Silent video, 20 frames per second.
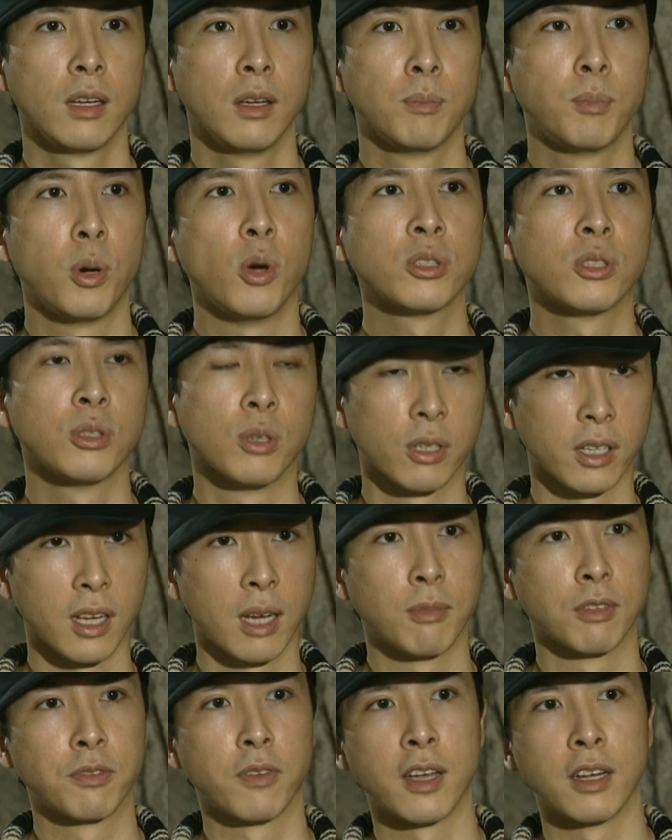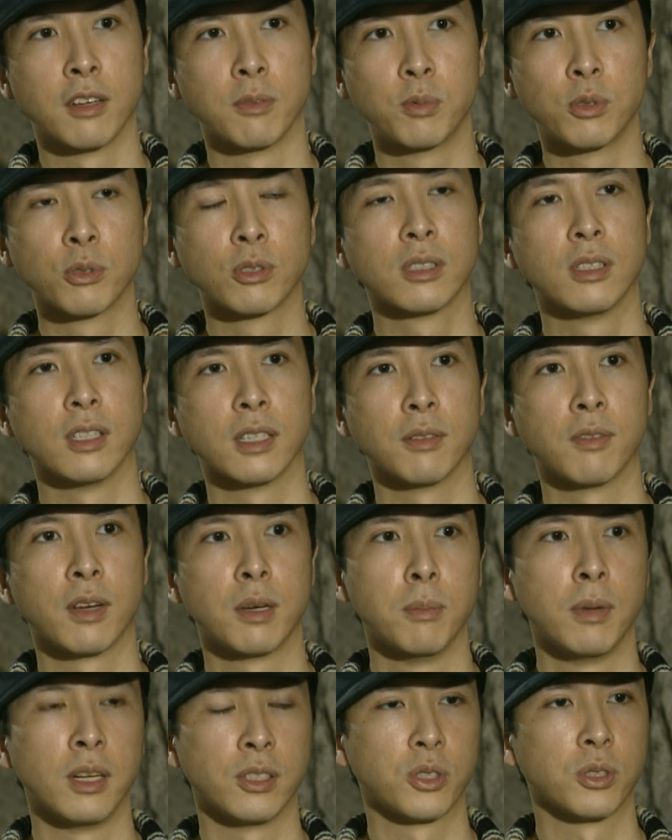Personally, I'm a fan of Bruce Lee very
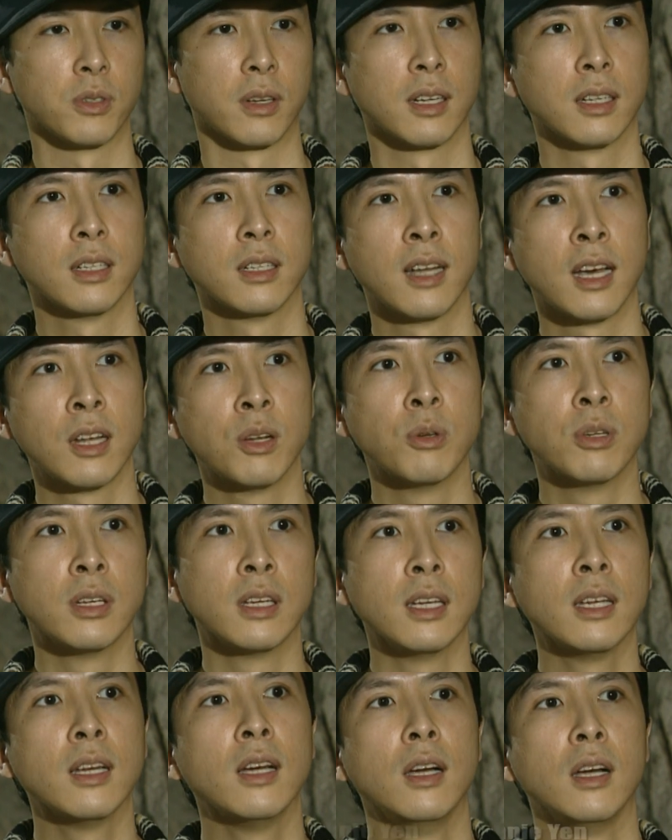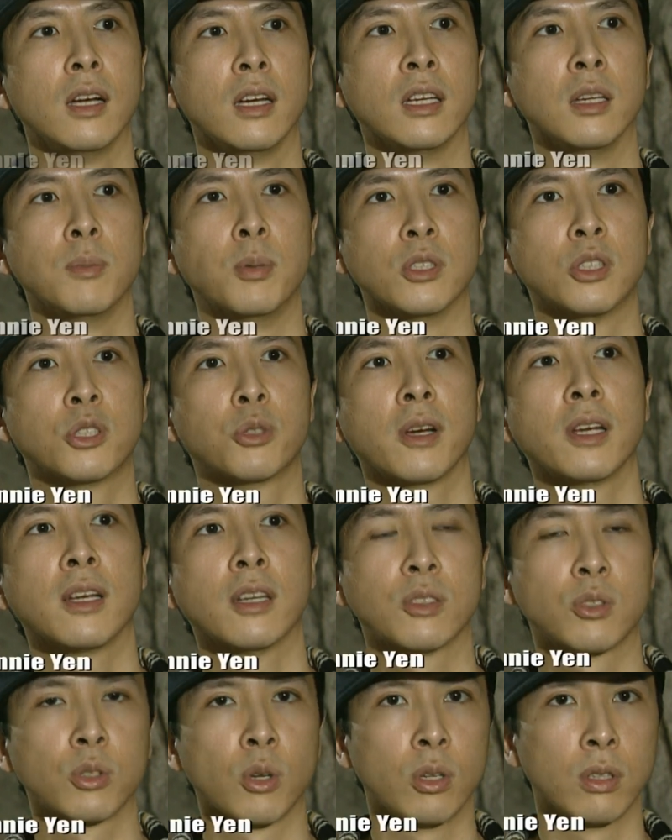much. Not only he portrayed a
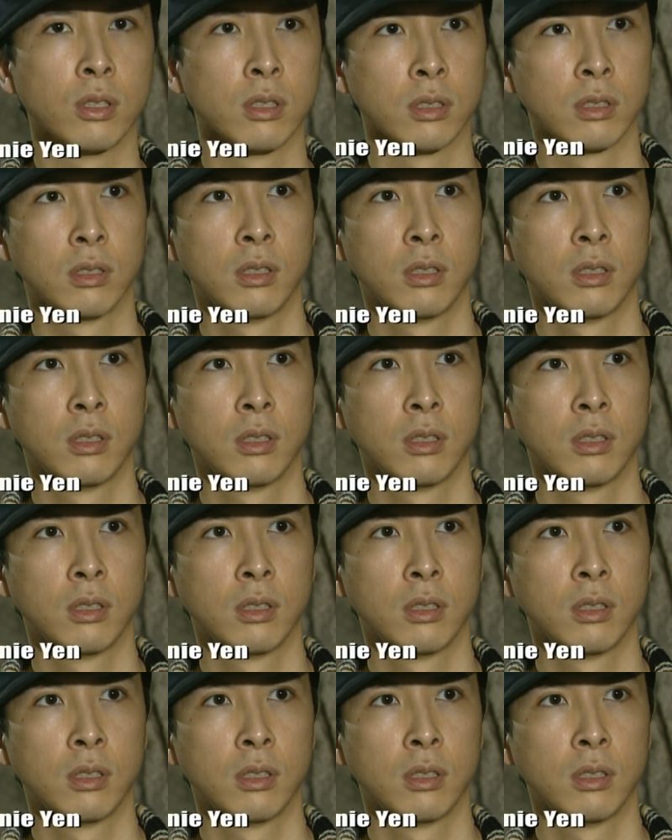certain